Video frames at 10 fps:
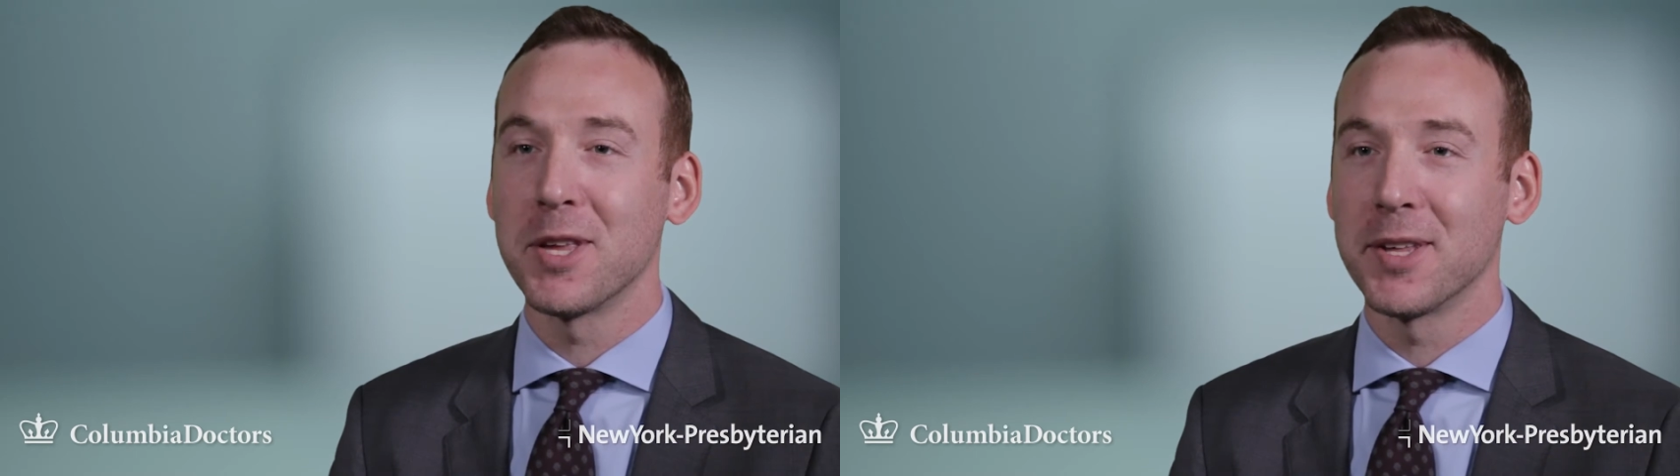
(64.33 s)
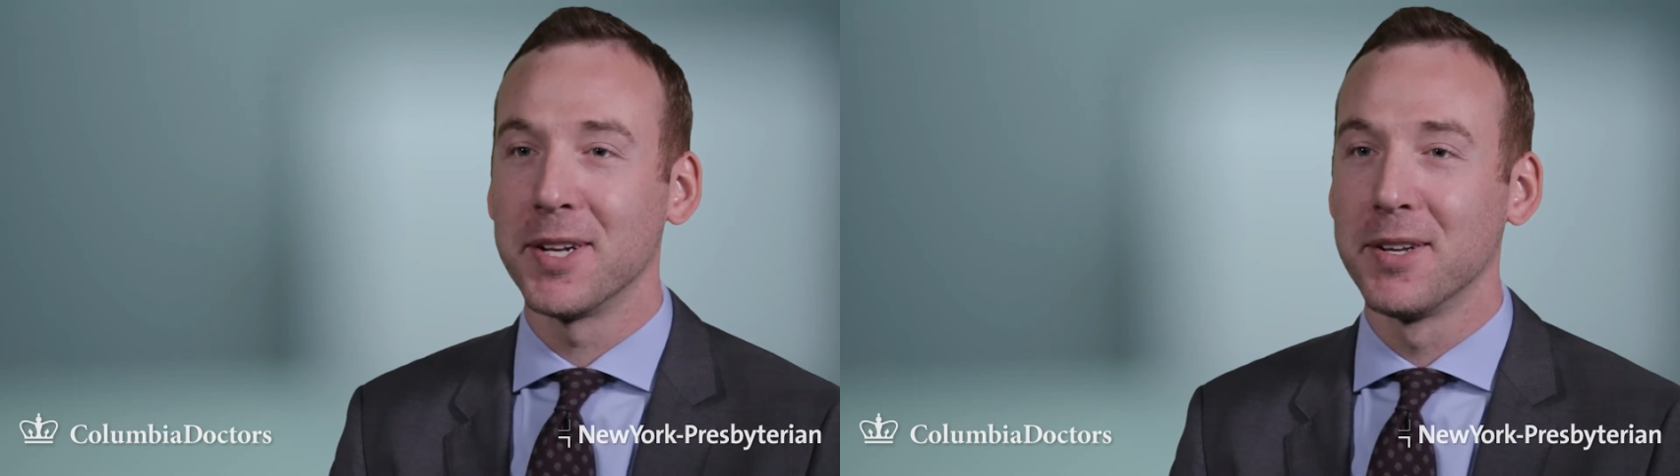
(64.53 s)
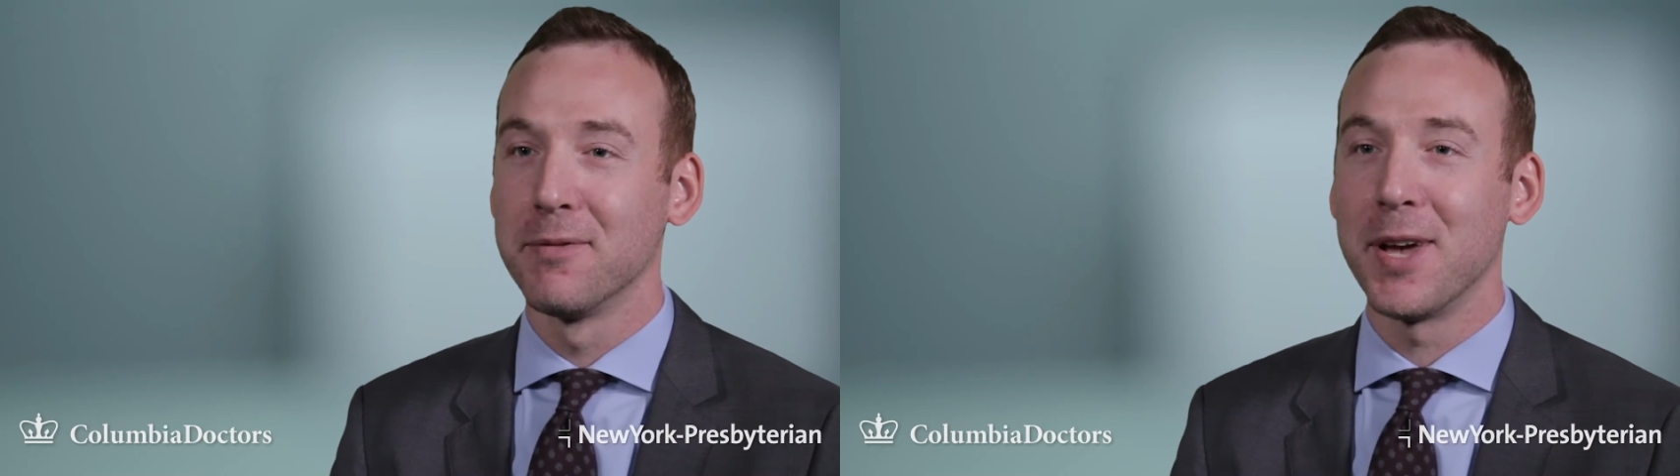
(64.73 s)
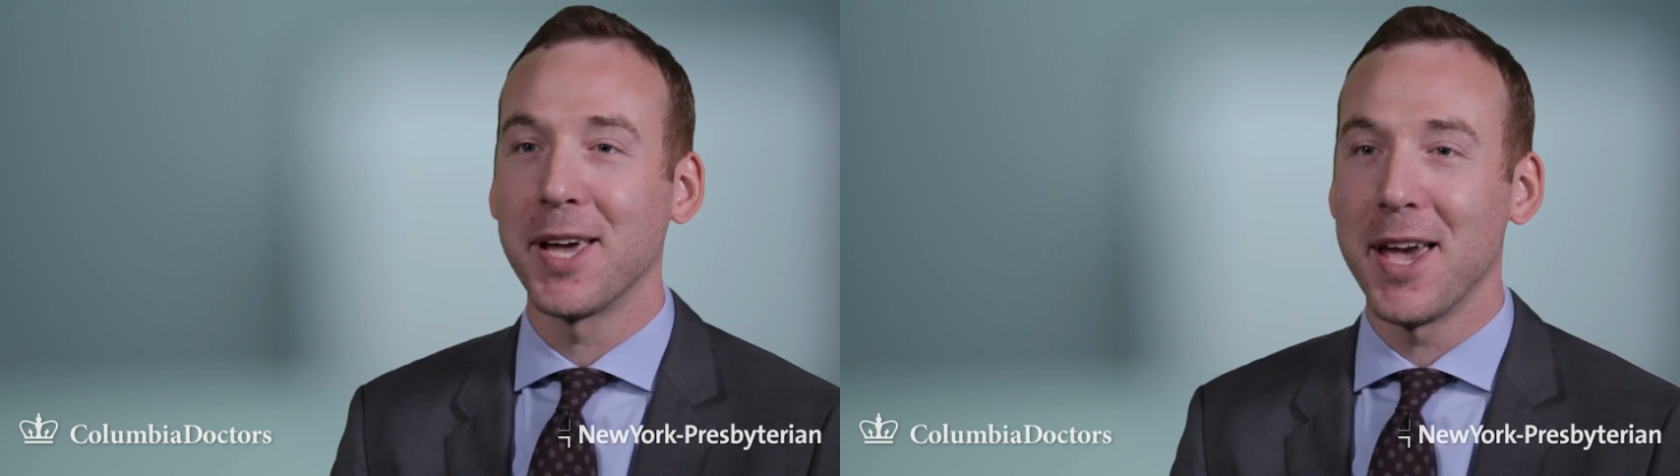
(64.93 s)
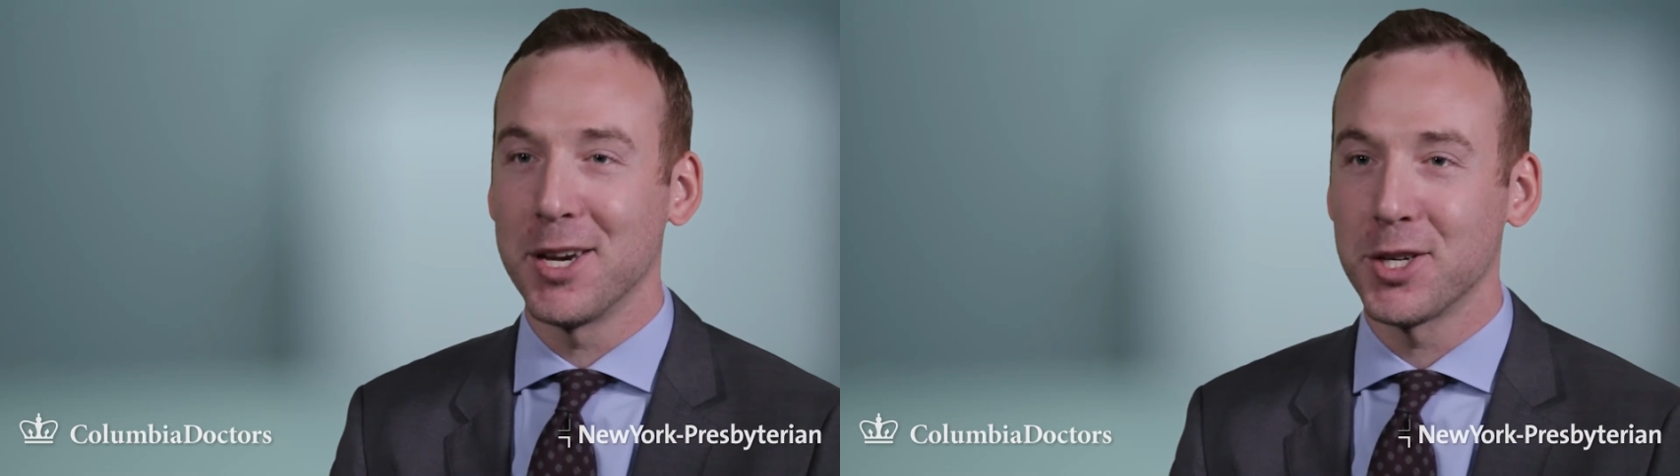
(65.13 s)
recent
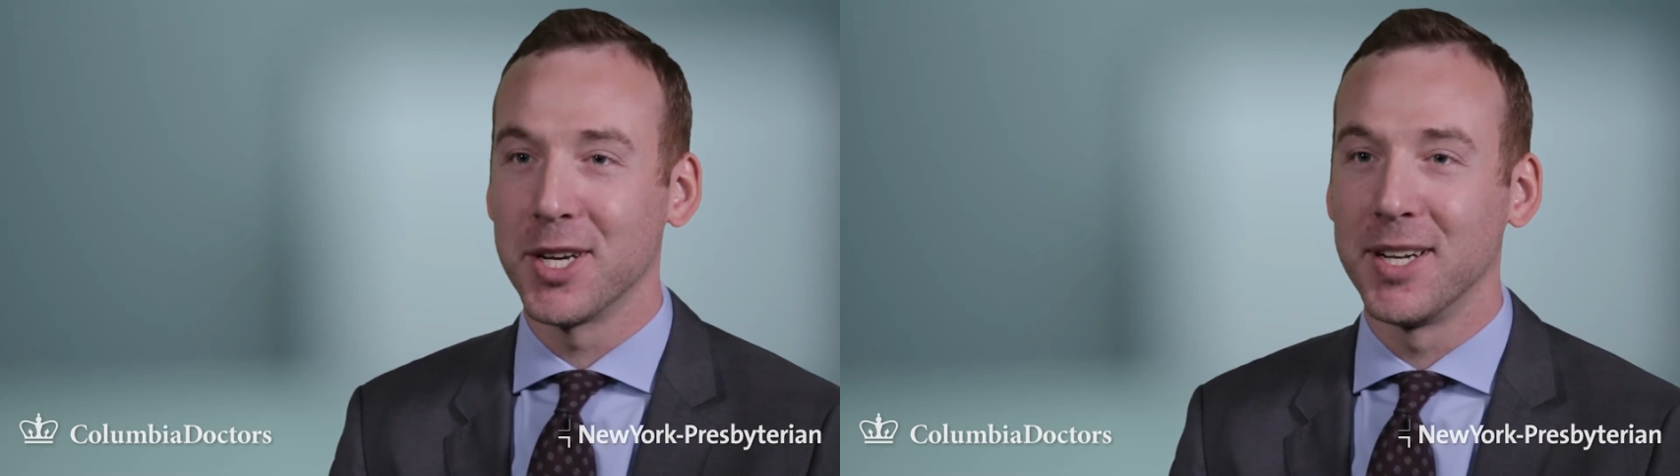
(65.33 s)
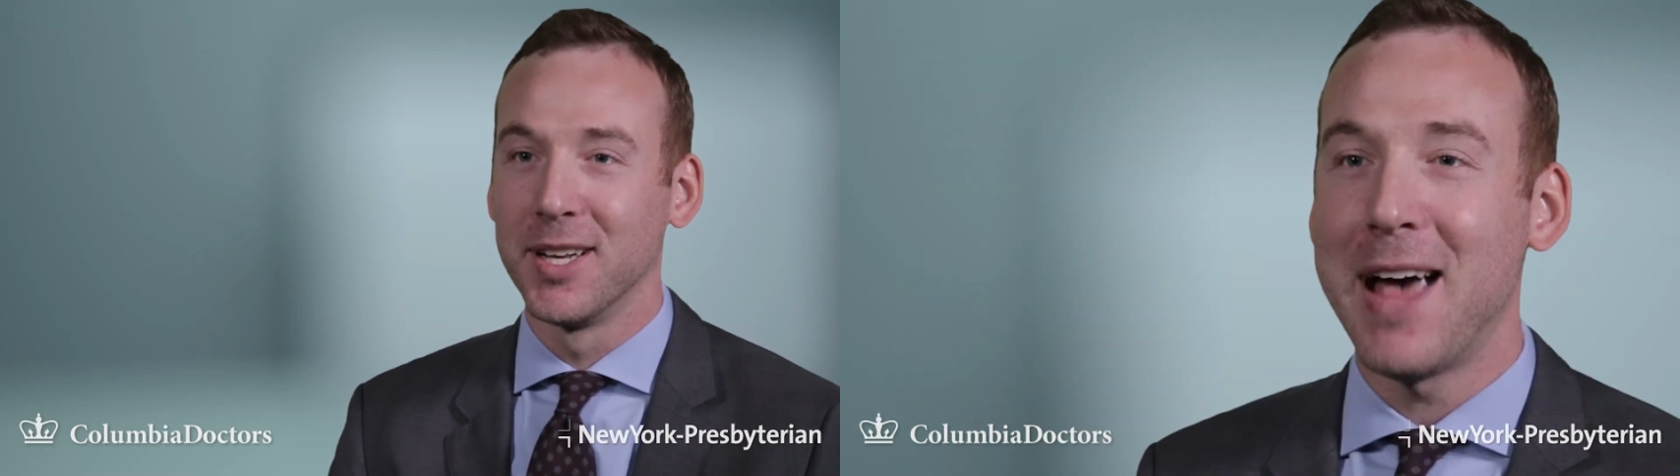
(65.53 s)
vacation.